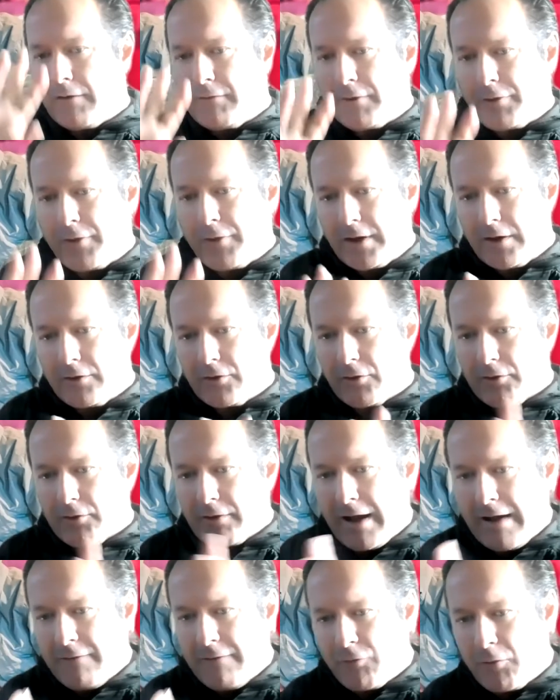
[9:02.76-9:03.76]
everything in your
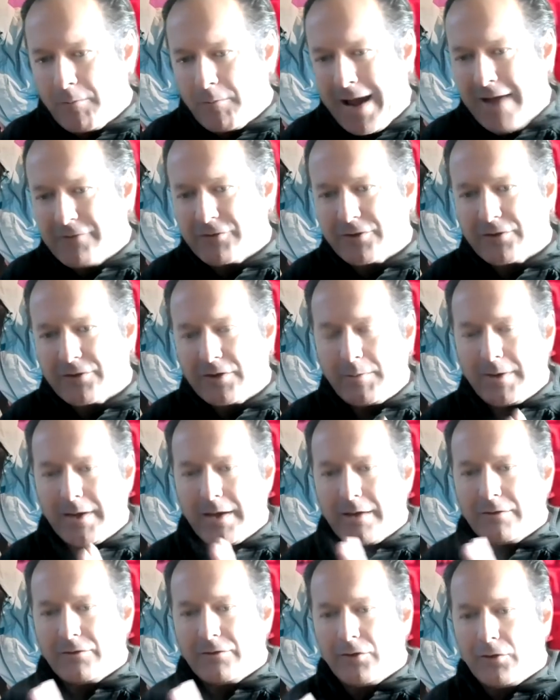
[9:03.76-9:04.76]
life will magically
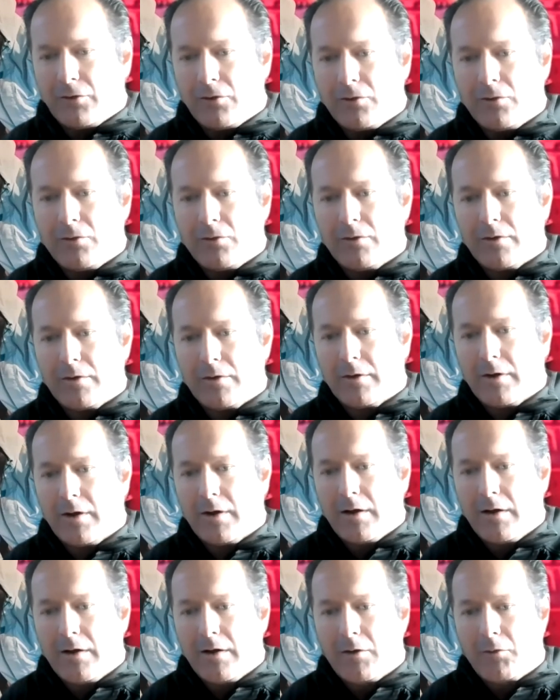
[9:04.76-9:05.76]
begin to
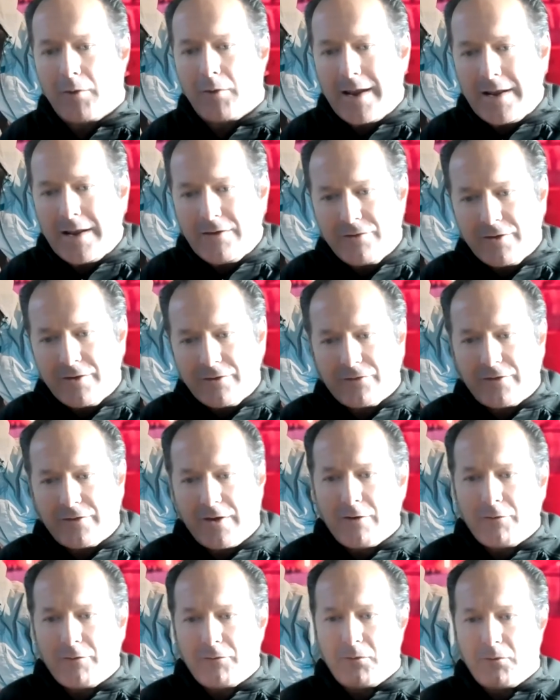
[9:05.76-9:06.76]
arrange
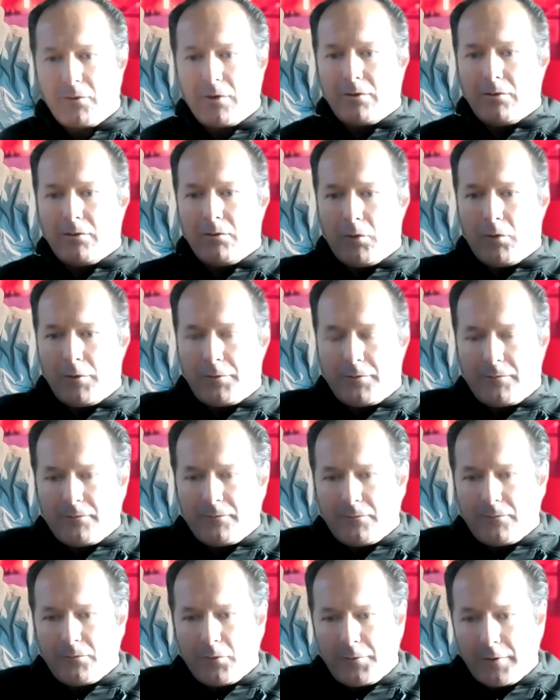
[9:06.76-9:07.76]
itself with
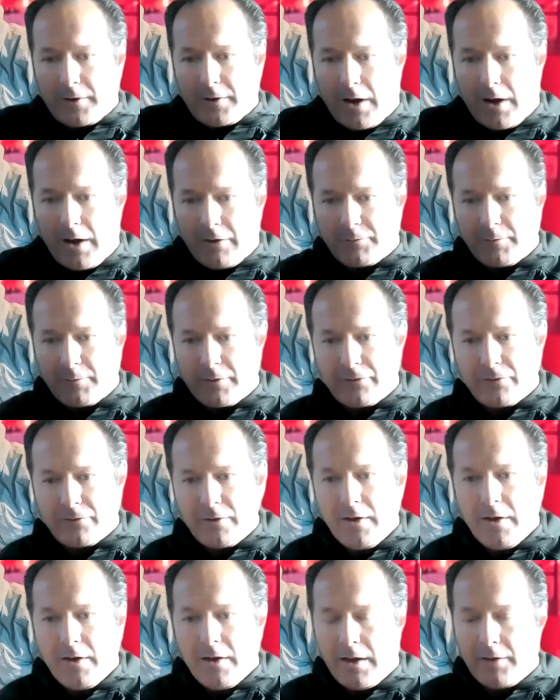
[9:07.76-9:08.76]
with the cosmos
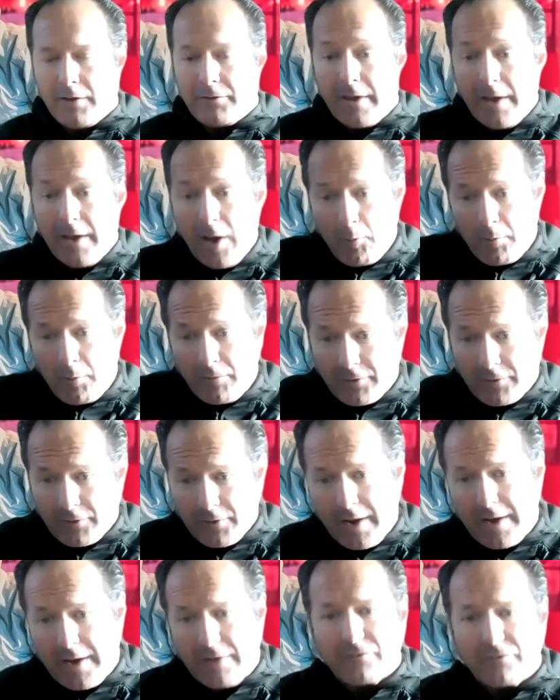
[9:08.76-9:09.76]
and the help of
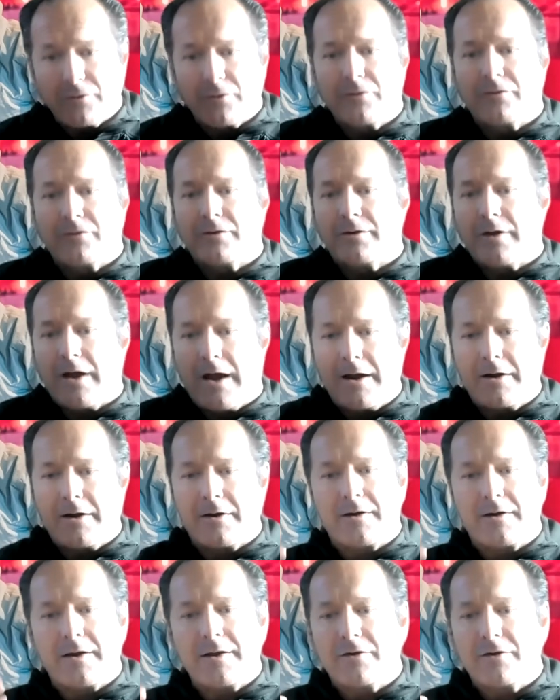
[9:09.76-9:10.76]
your angels and the
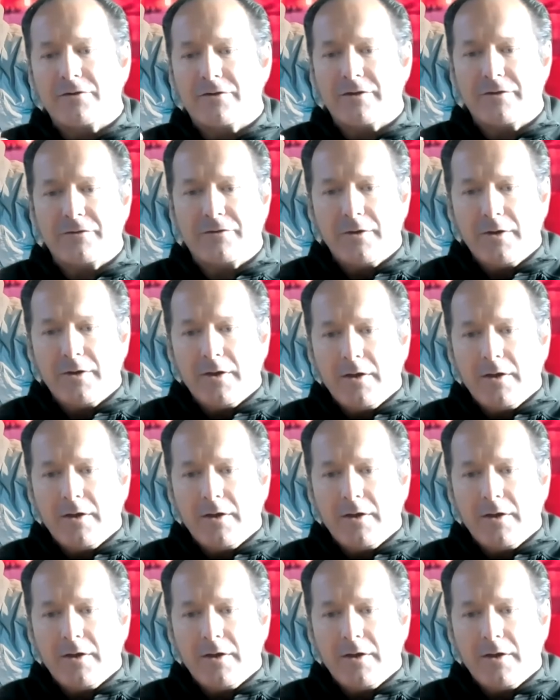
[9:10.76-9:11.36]
higher energies